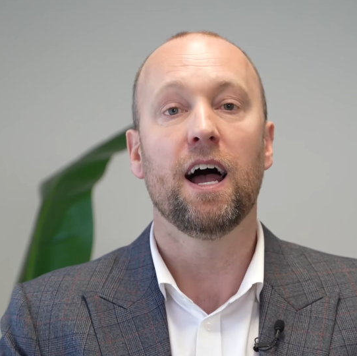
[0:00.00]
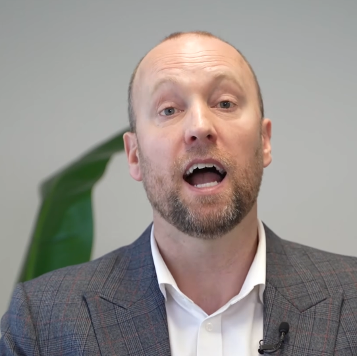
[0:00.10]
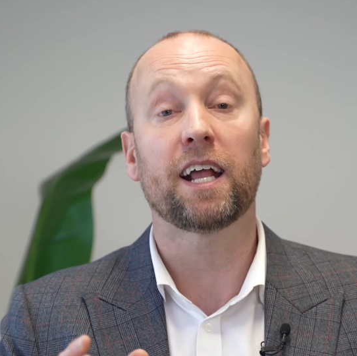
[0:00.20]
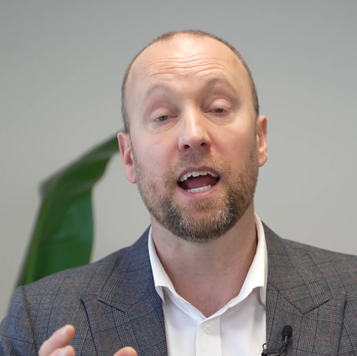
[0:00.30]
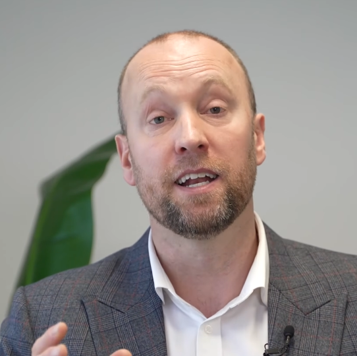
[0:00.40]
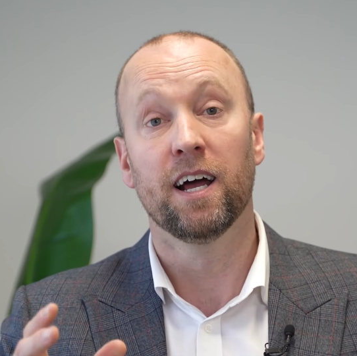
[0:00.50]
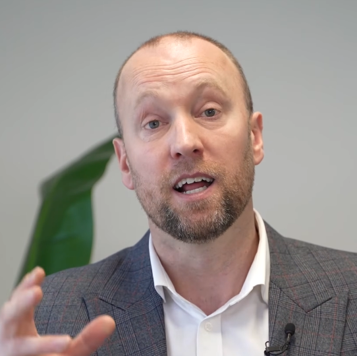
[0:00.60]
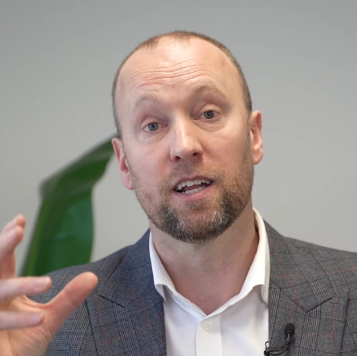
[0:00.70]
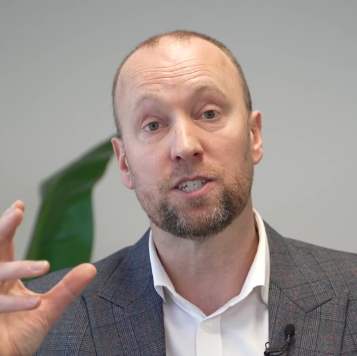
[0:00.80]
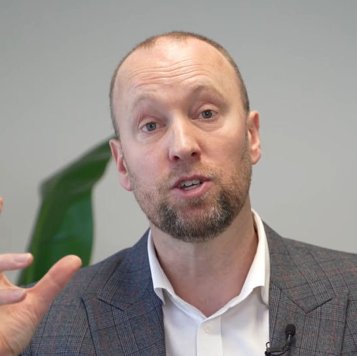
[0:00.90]
Again,
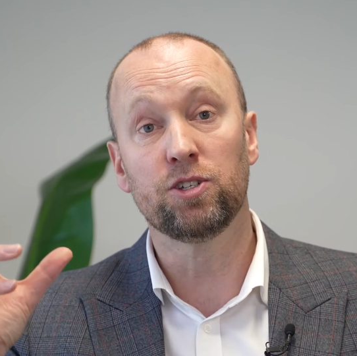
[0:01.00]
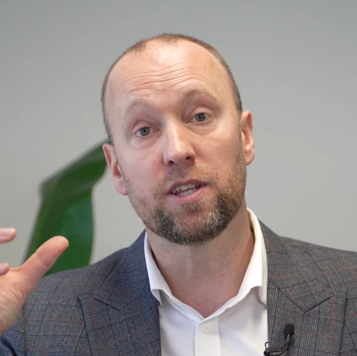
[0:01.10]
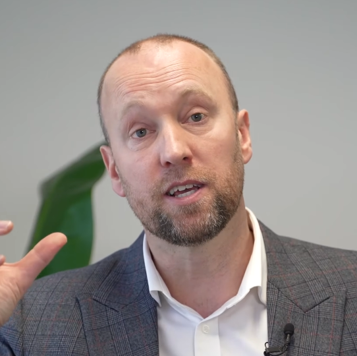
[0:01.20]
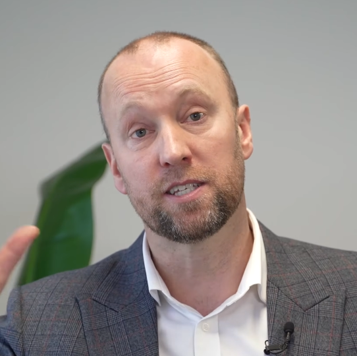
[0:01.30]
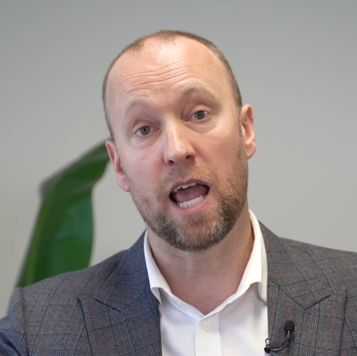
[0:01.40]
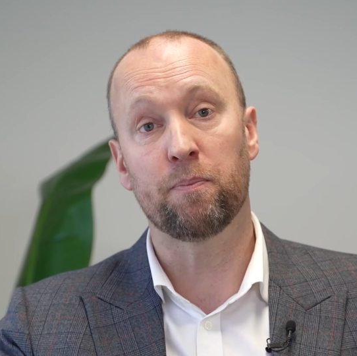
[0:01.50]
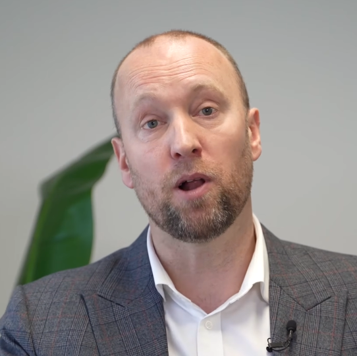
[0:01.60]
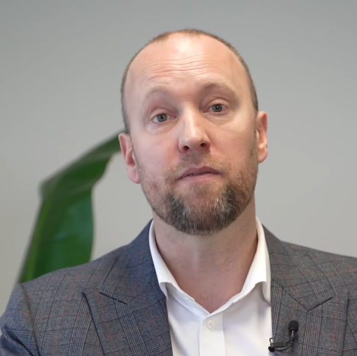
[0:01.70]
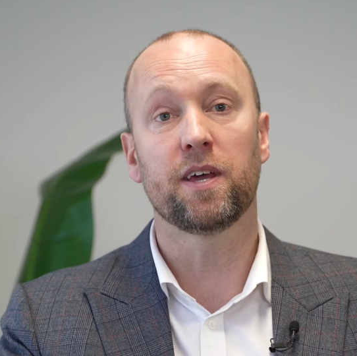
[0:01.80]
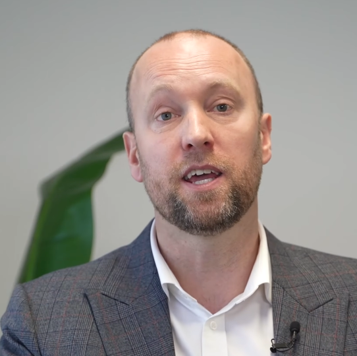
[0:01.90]
let's use the example
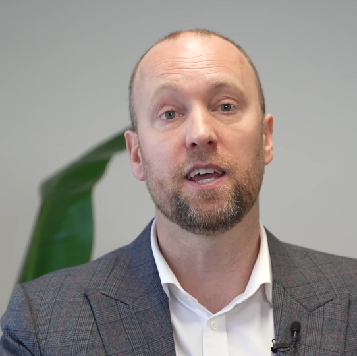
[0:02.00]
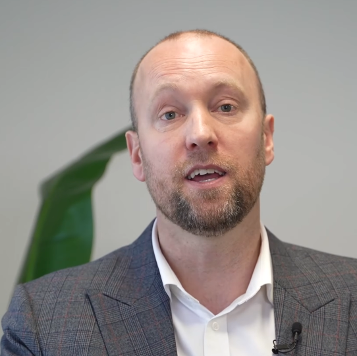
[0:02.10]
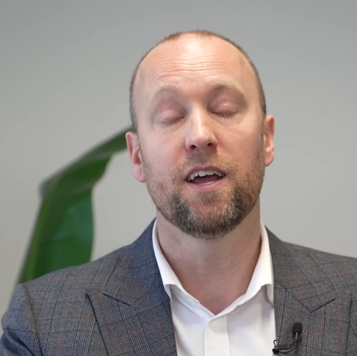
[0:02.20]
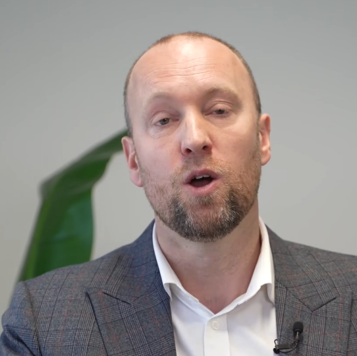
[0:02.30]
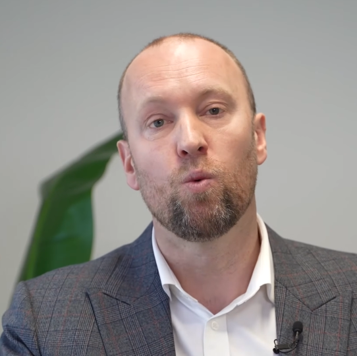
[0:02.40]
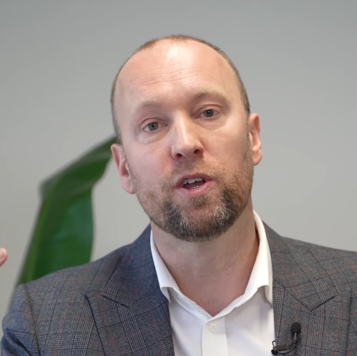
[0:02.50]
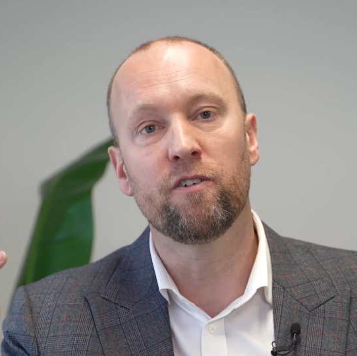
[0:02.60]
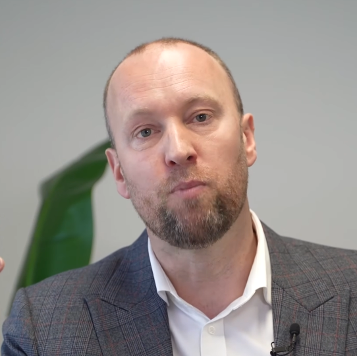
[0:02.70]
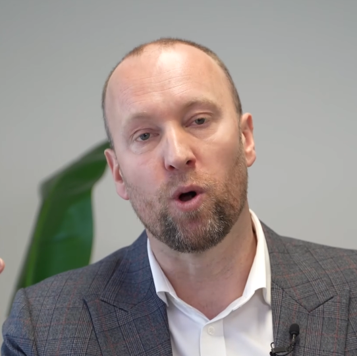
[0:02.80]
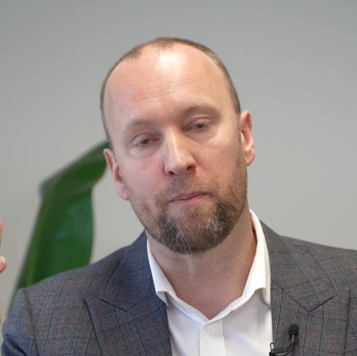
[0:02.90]
over here where
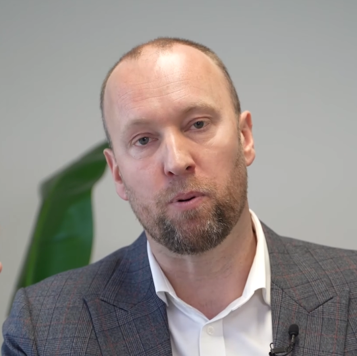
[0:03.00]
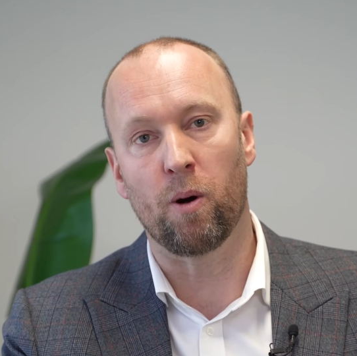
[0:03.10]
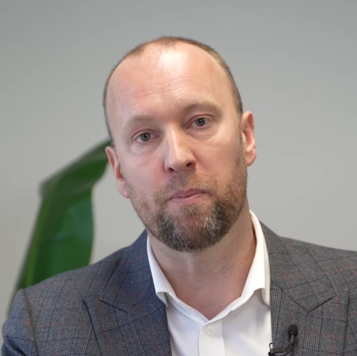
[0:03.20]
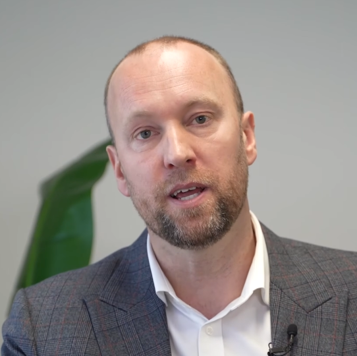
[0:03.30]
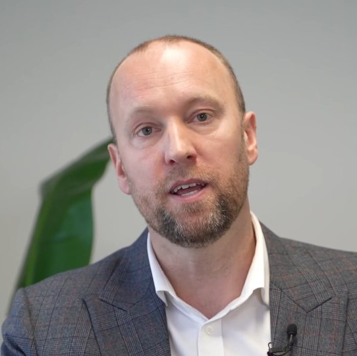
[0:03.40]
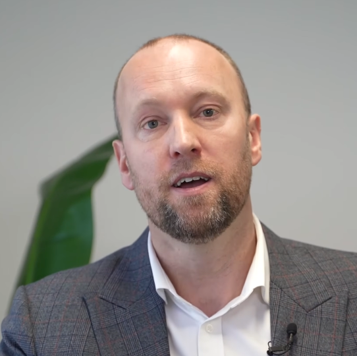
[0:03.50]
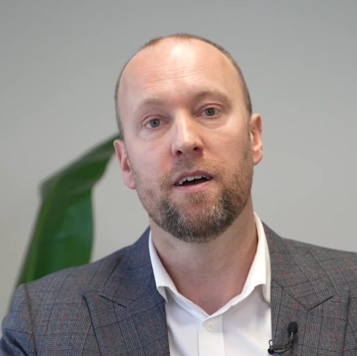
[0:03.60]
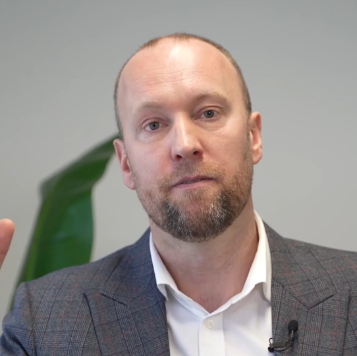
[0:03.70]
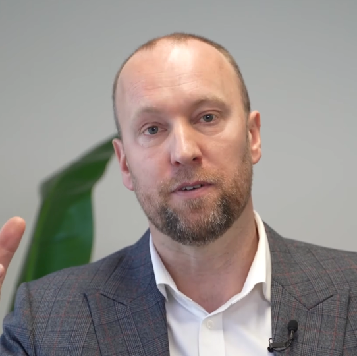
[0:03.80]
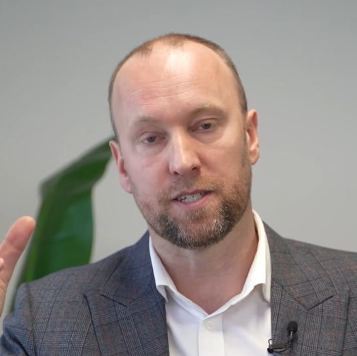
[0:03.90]
you've bought a property
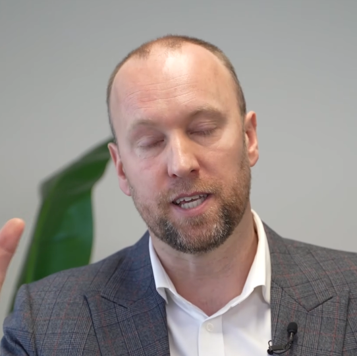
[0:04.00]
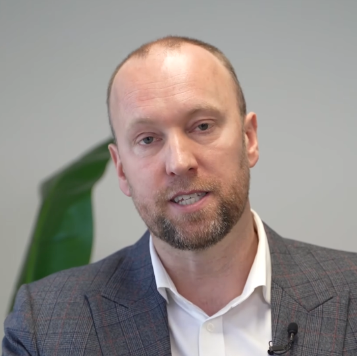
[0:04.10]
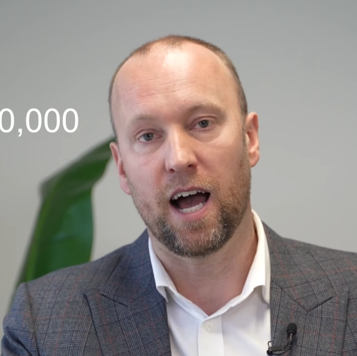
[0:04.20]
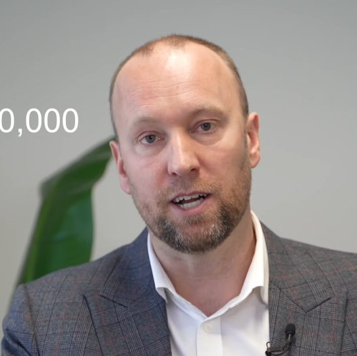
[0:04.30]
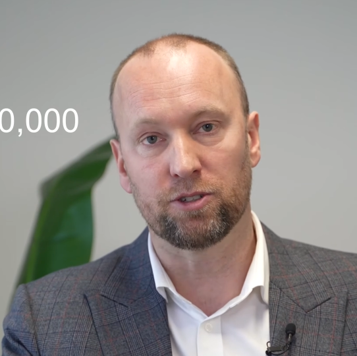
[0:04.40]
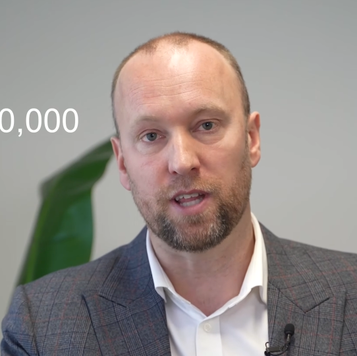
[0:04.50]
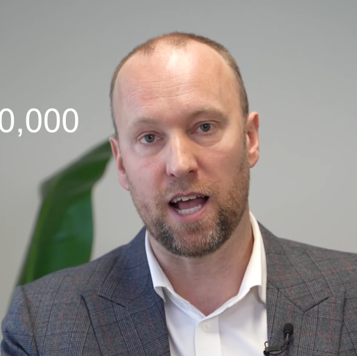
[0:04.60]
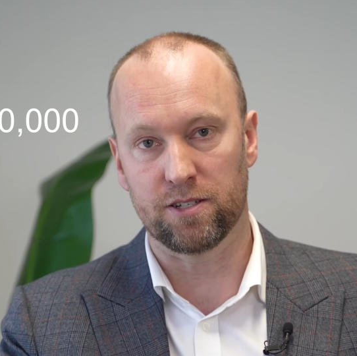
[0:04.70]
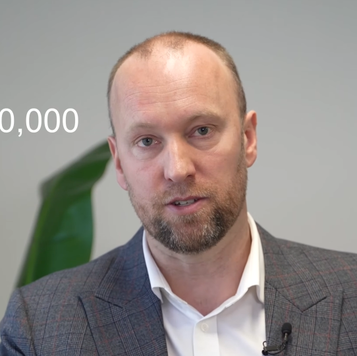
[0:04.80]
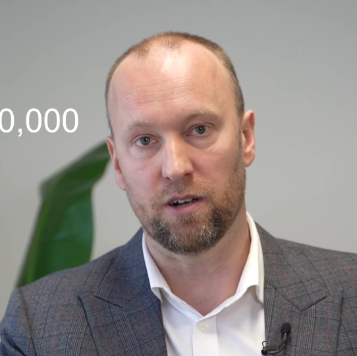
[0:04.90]
for
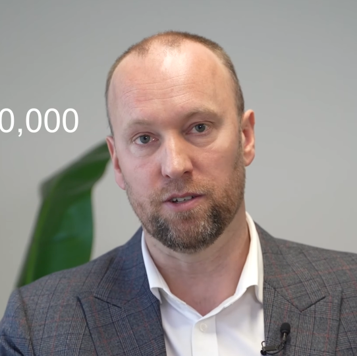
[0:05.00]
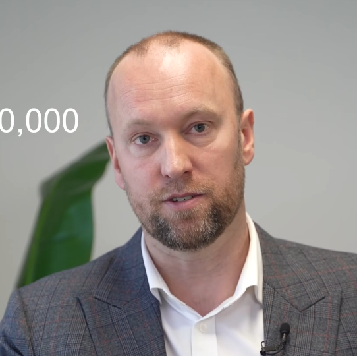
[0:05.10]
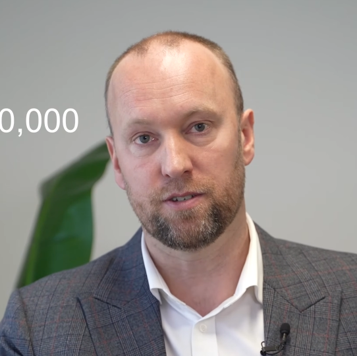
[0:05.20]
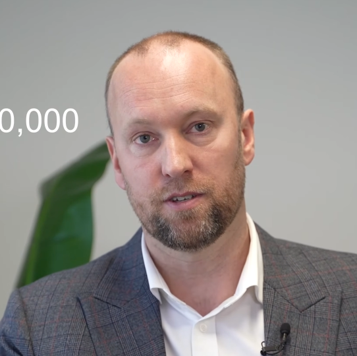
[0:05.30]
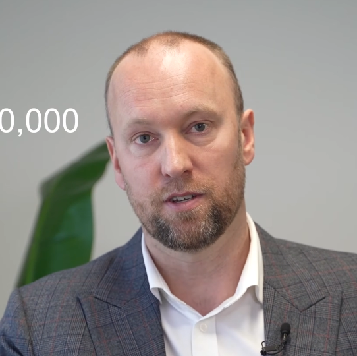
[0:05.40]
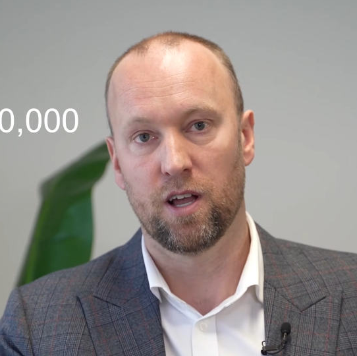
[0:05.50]
$600,000.